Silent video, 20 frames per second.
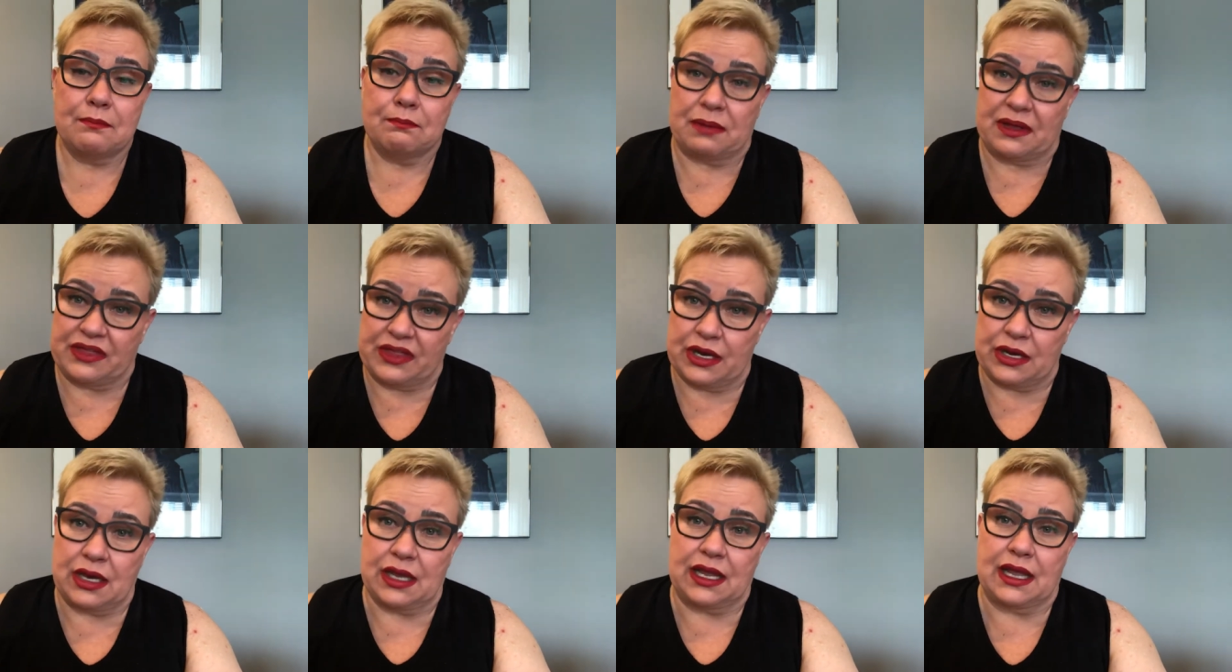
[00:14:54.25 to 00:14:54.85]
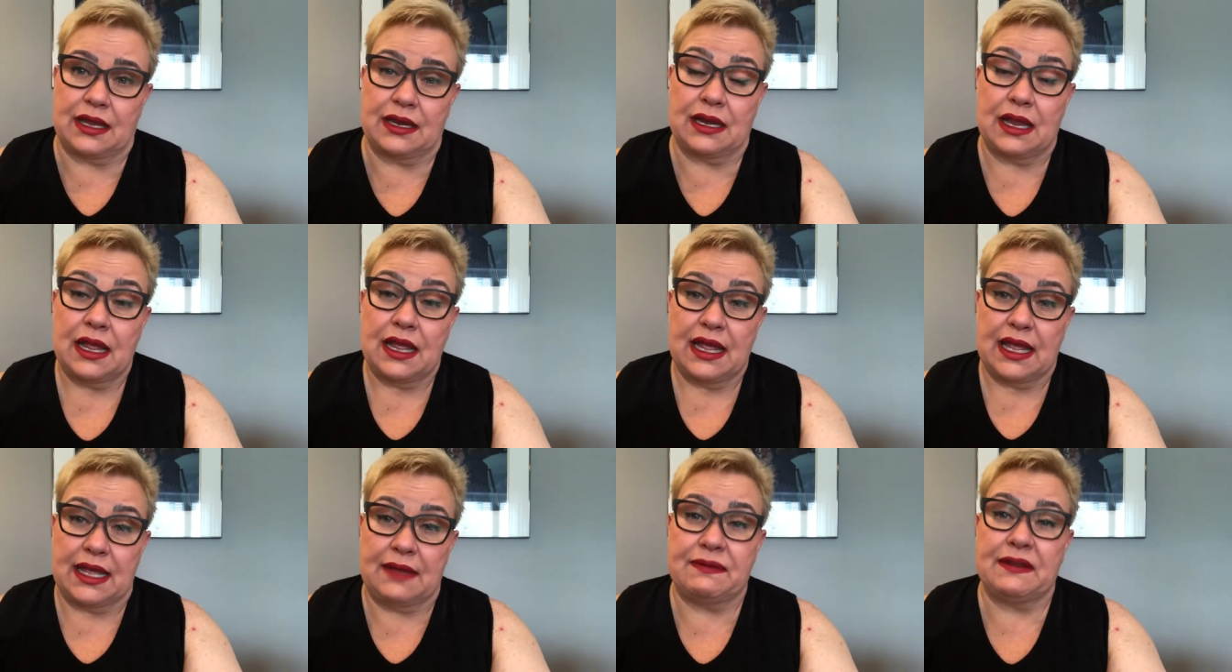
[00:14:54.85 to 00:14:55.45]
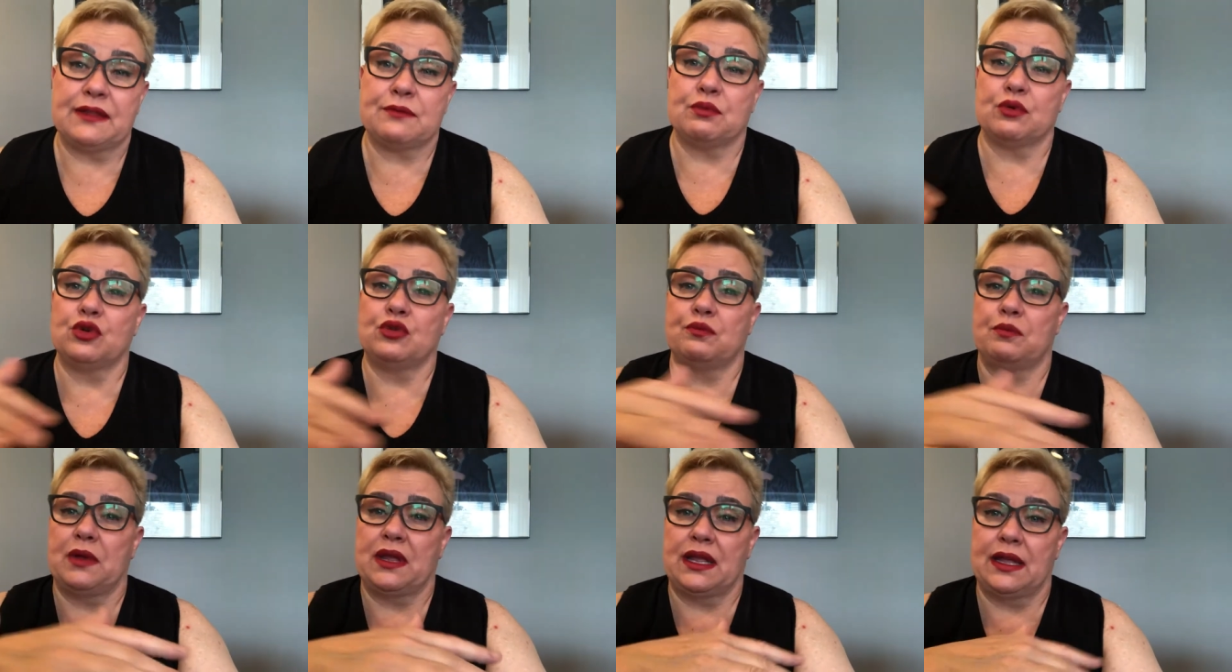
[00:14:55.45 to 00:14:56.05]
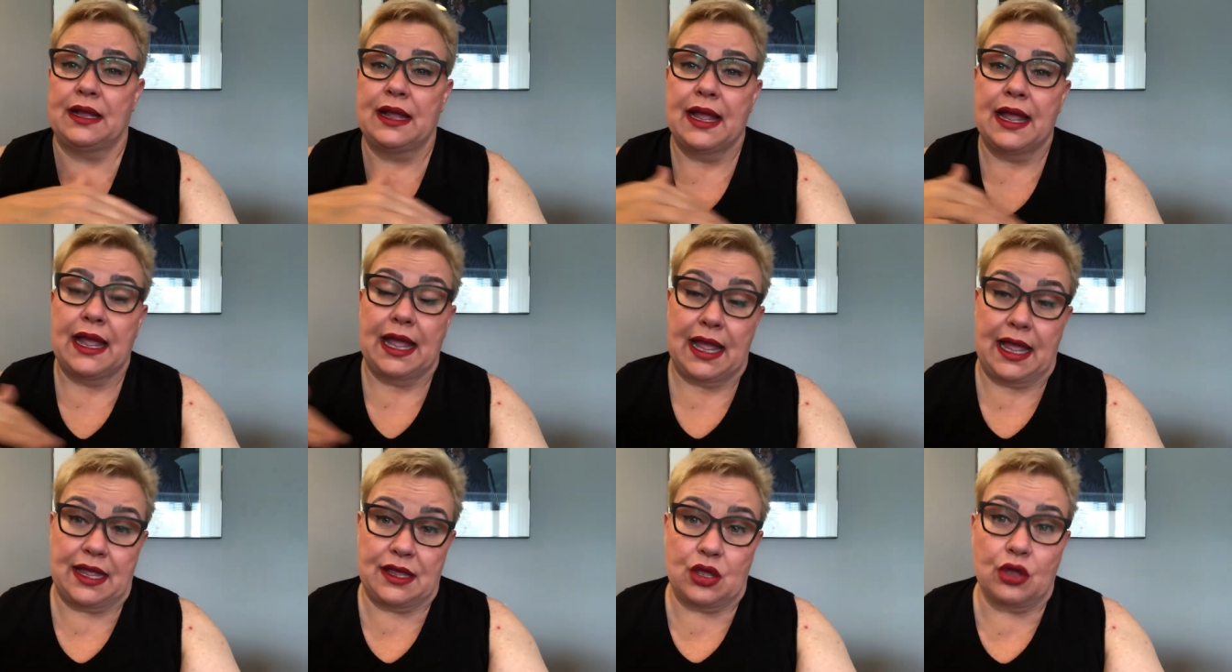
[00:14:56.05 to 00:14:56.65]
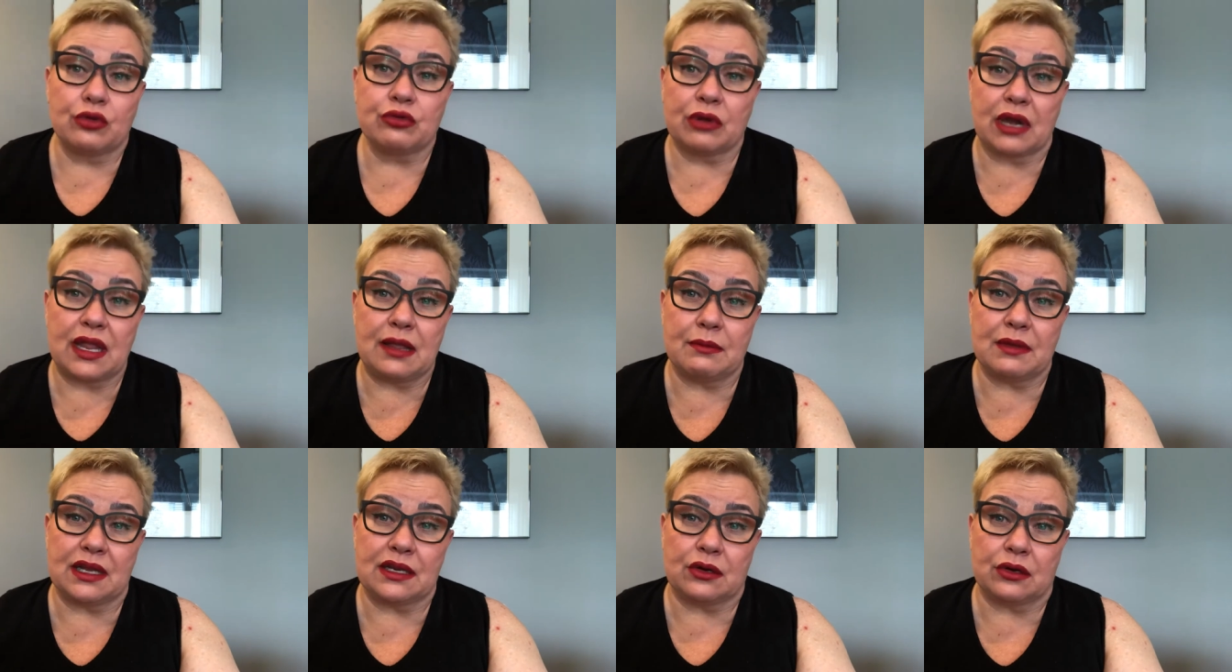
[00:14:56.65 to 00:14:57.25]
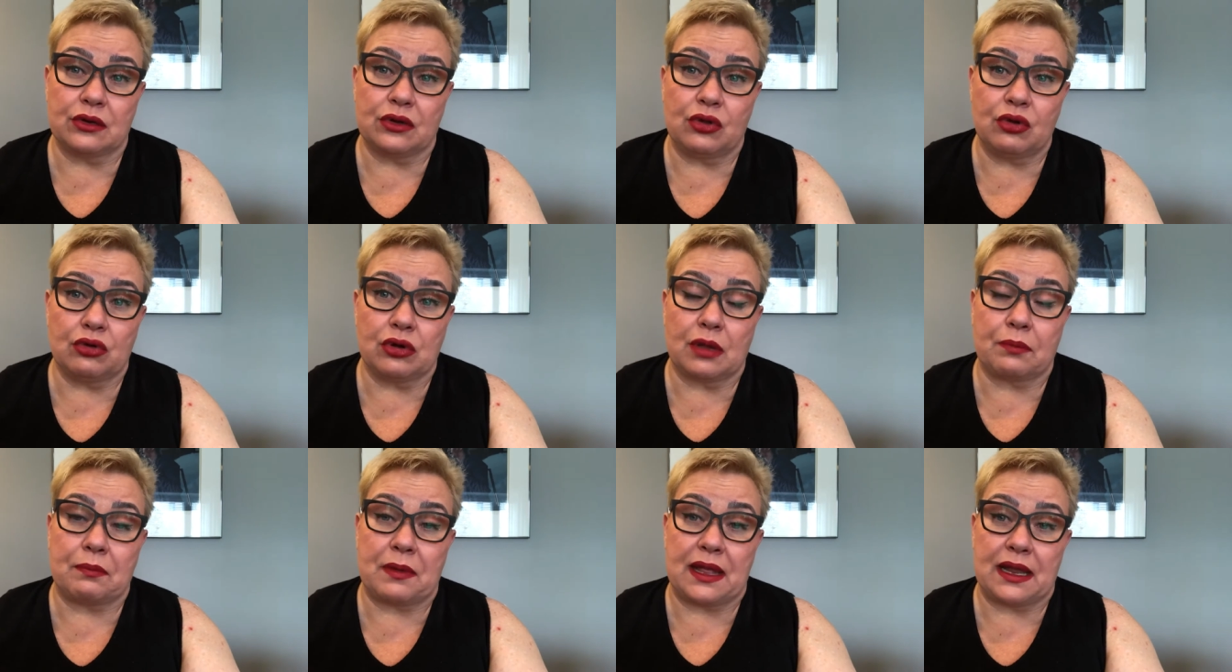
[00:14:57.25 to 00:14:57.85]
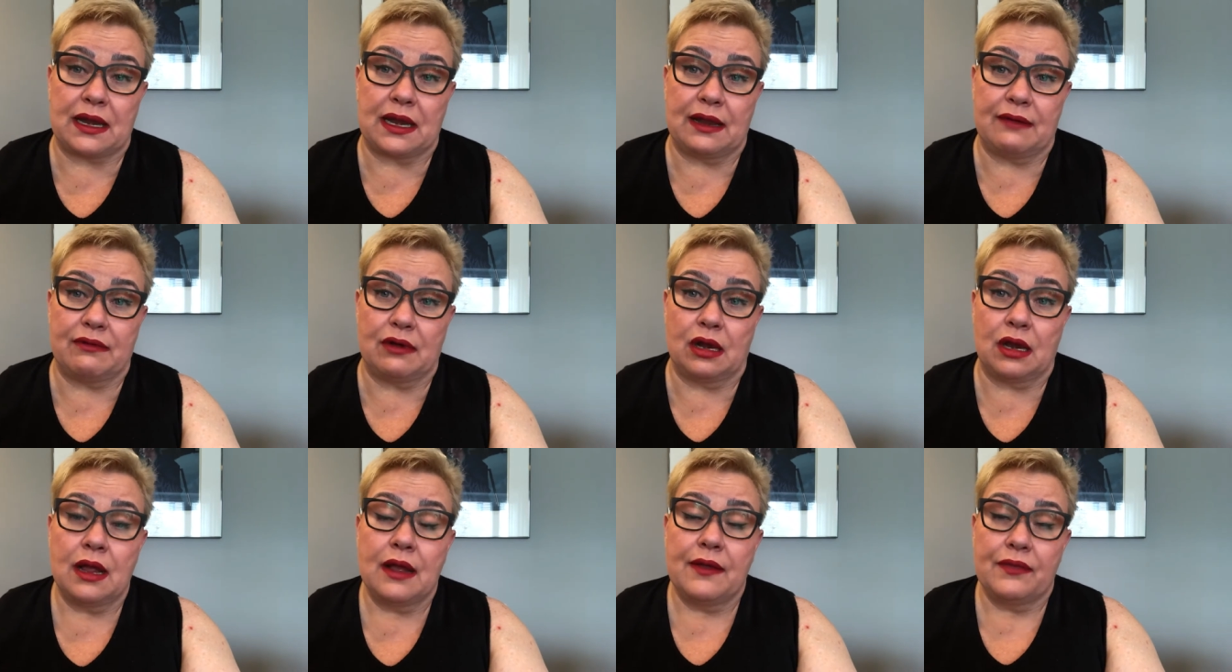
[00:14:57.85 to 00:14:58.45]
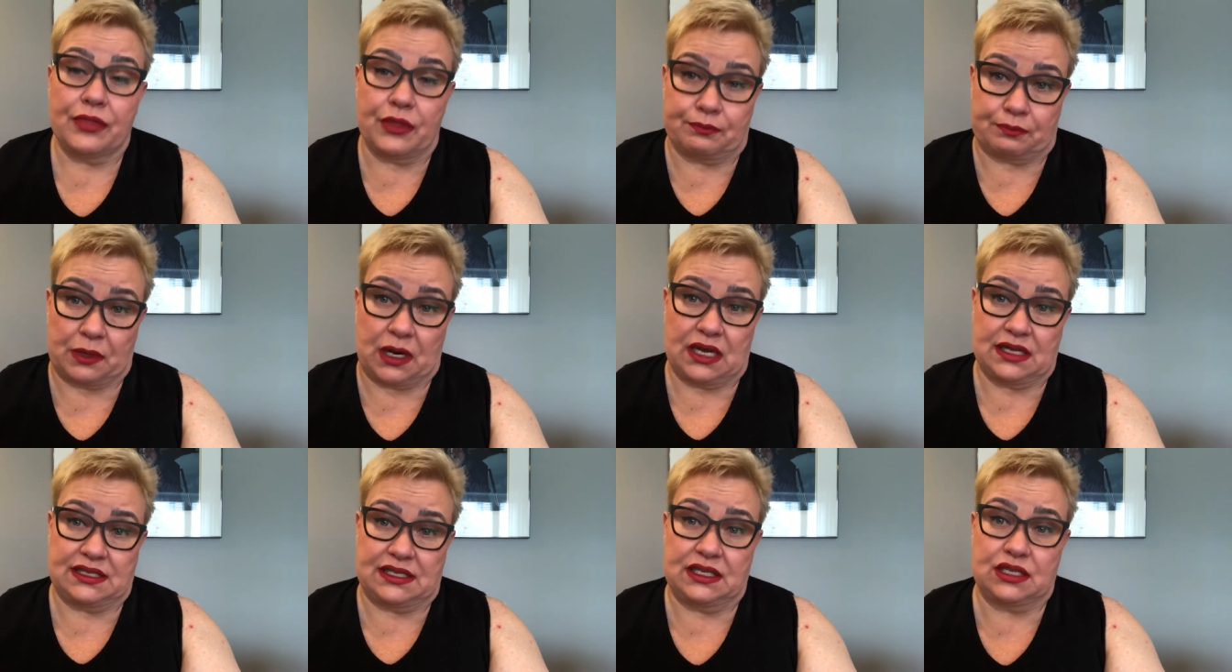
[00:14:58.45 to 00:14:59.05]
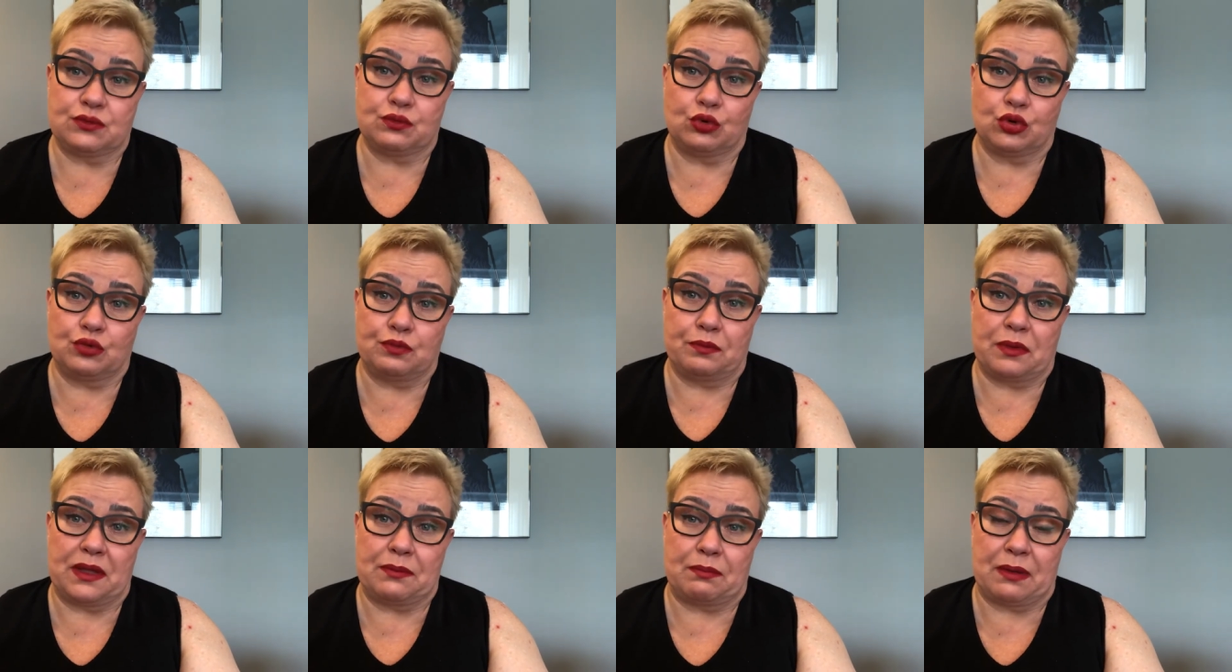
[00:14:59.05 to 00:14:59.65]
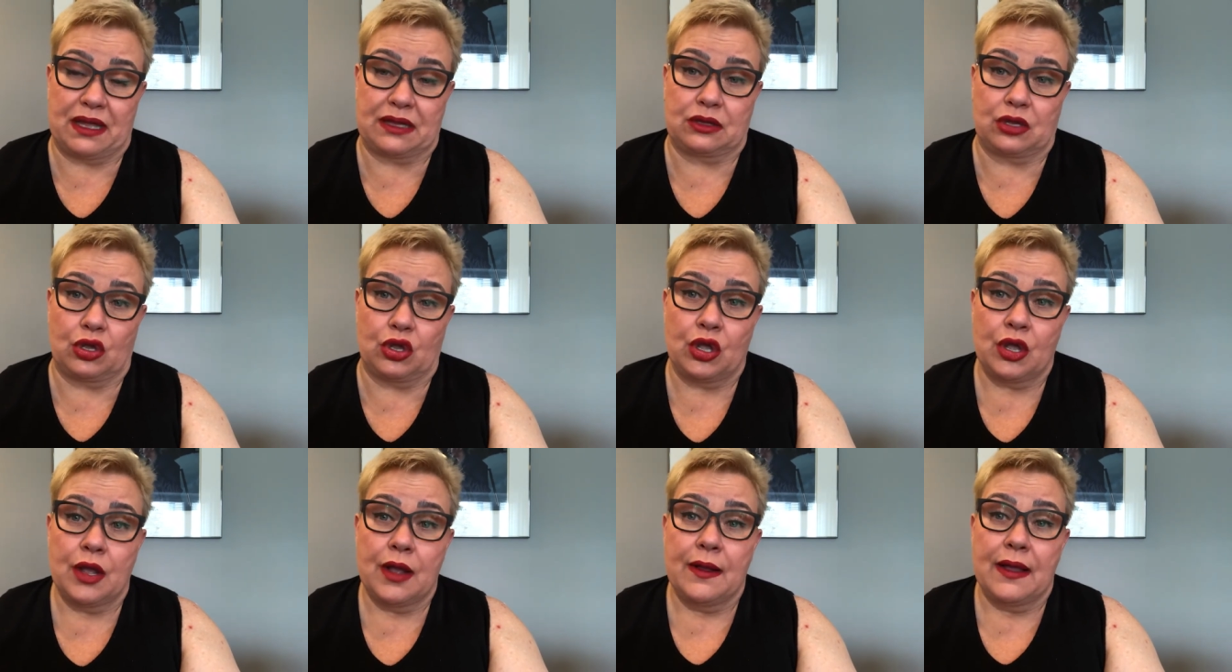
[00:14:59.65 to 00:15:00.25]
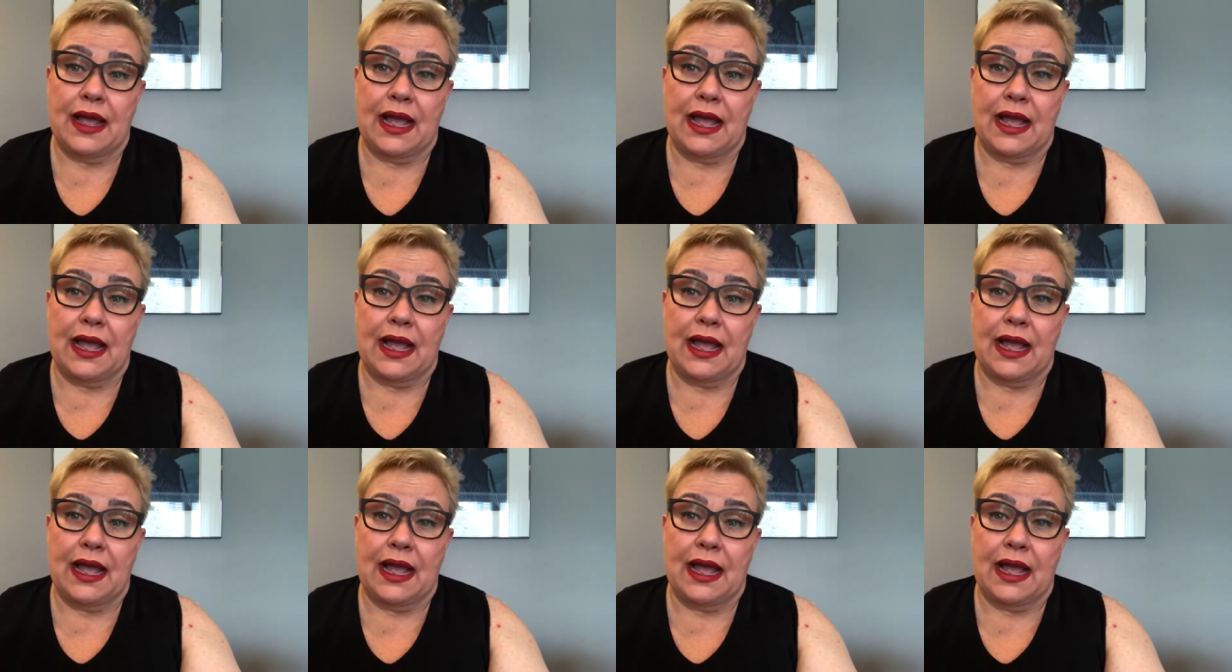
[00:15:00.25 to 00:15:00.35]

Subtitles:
But then again, if it would be a agreement on European level, the prices would be better.